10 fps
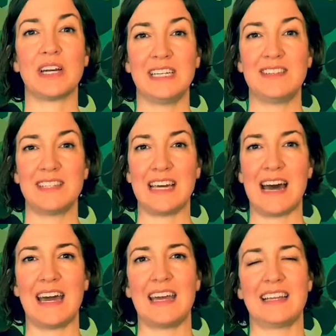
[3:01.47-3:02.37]
each
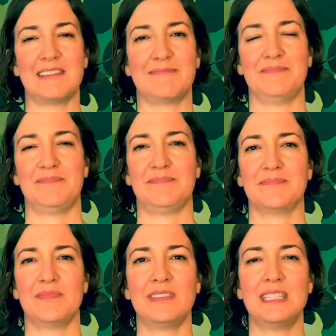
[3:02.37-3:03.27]
side.
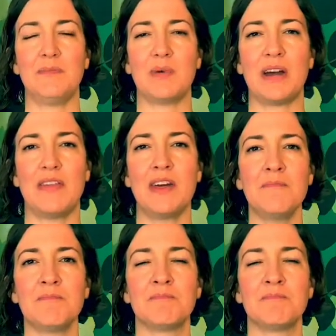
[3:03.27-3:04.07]
Deep breath in.